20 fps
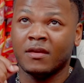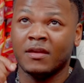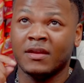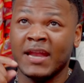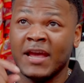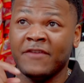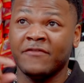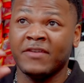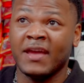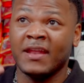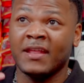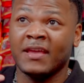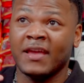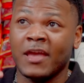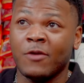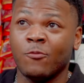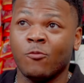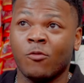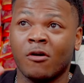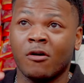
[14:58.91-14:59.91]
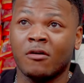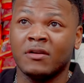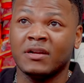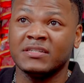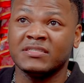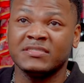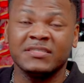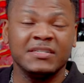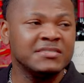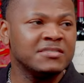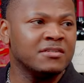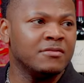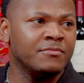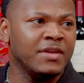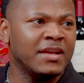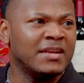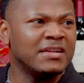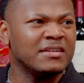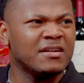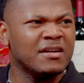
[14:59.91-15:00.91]
navigating a world and a system
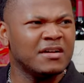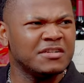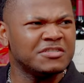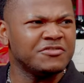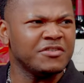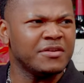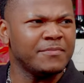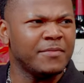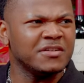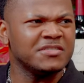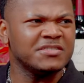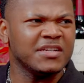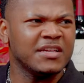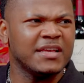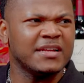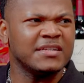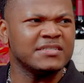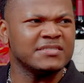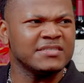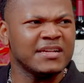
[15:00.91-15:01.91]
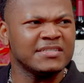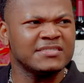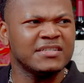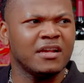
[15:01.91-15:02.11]
and a country per se that is mm. not